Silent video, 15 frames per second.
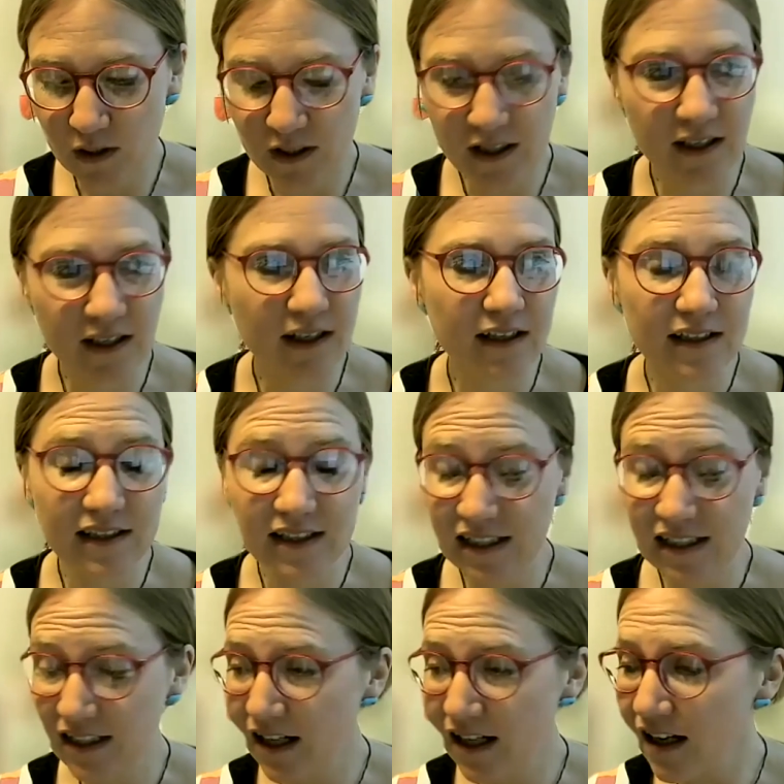
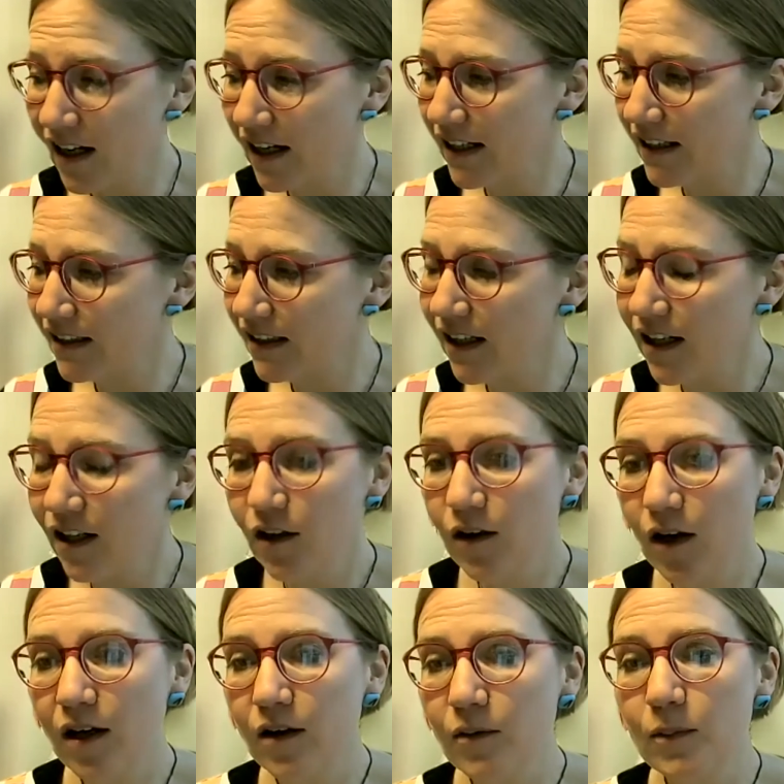the guide.
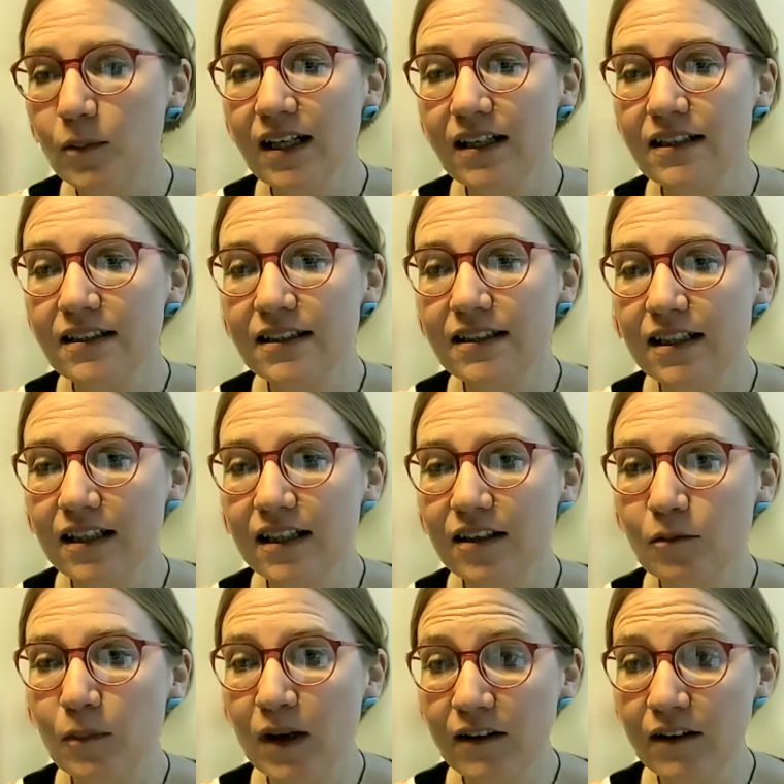Because
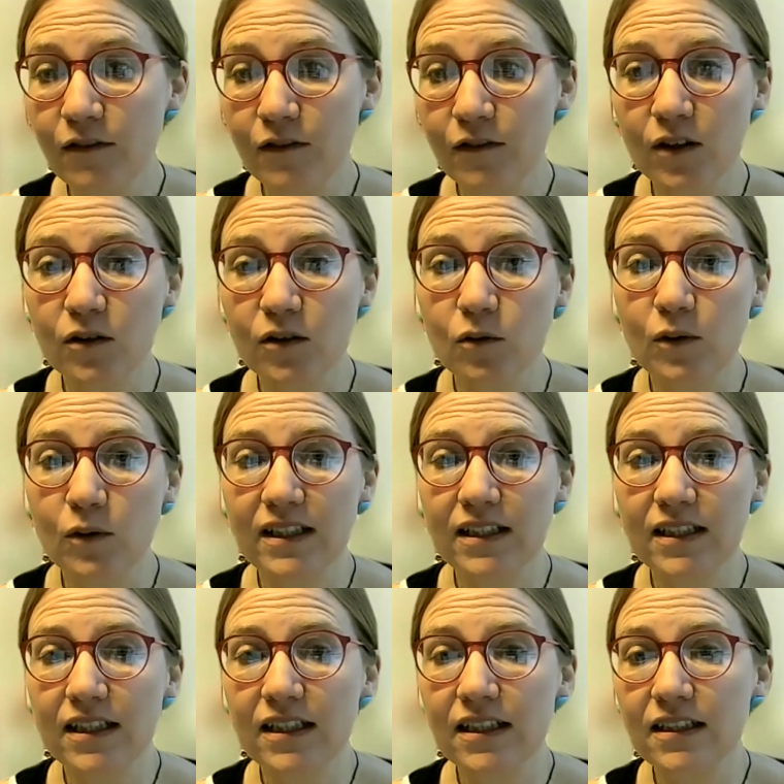in my field,
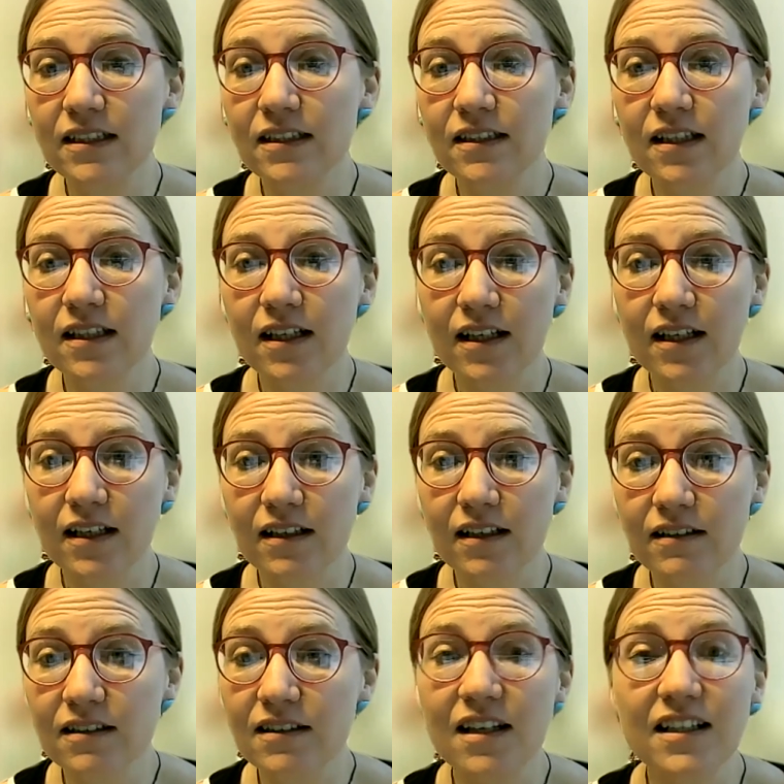which is
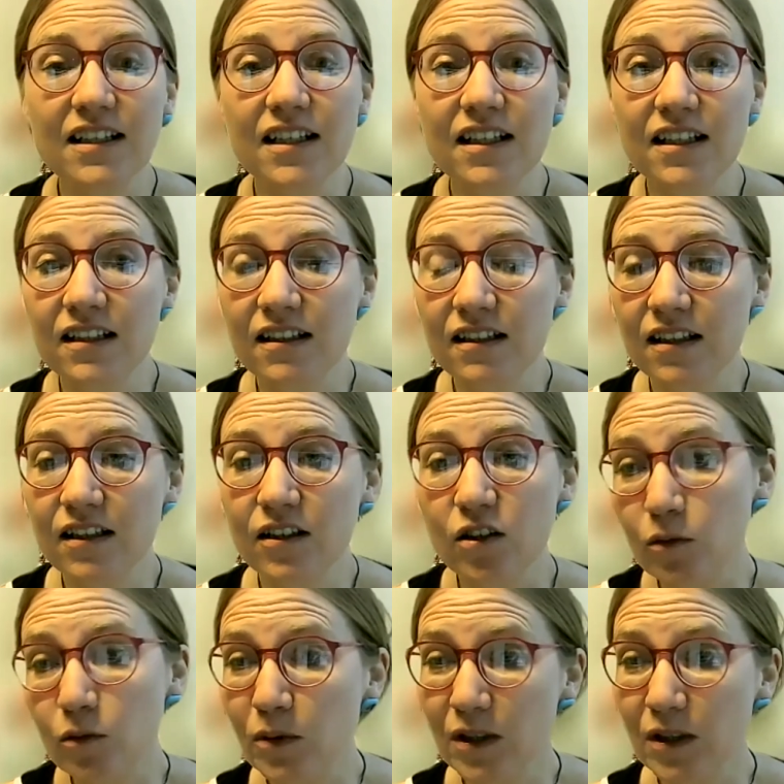studying the
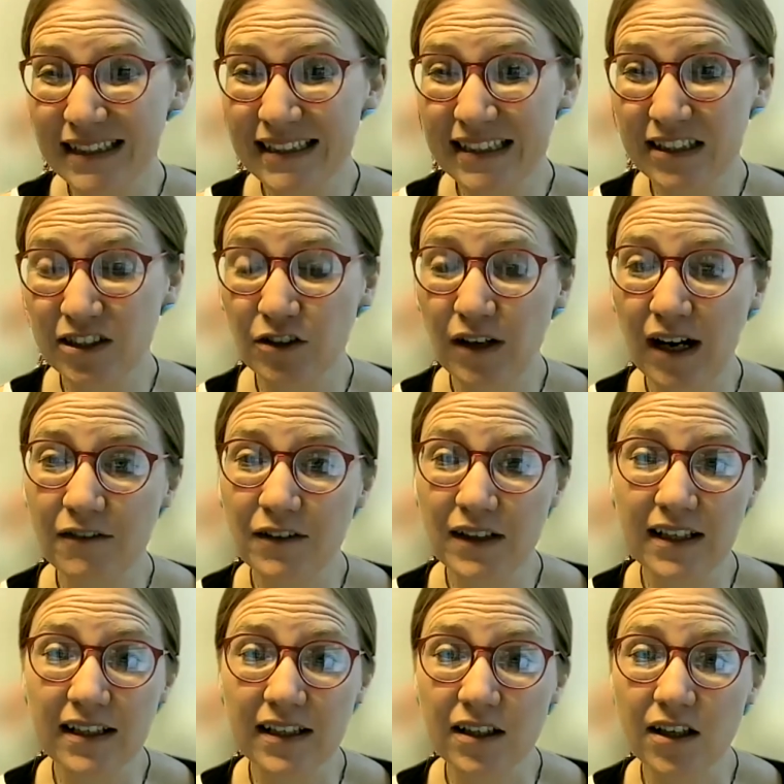global illicit
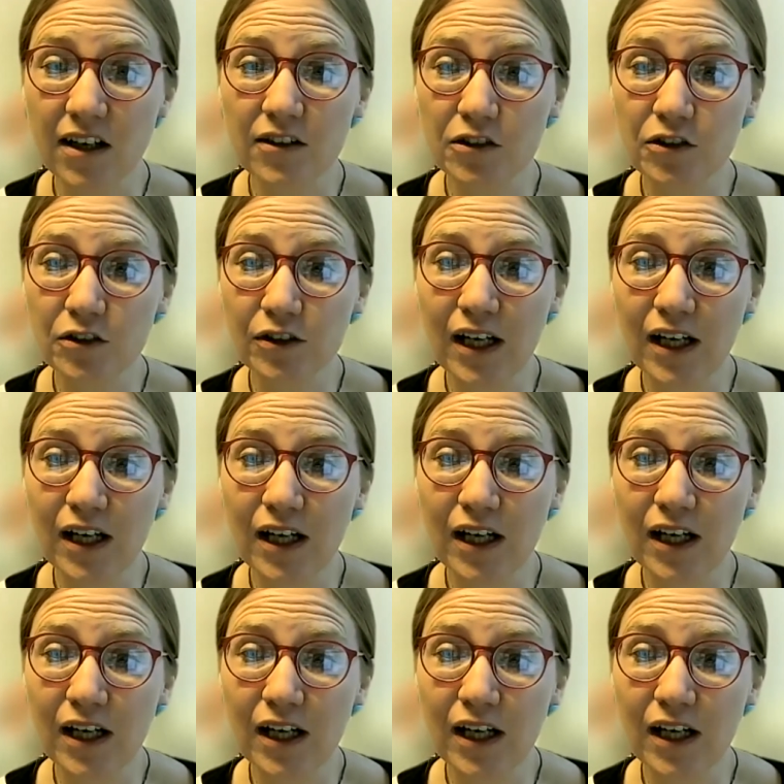trafficking and cultural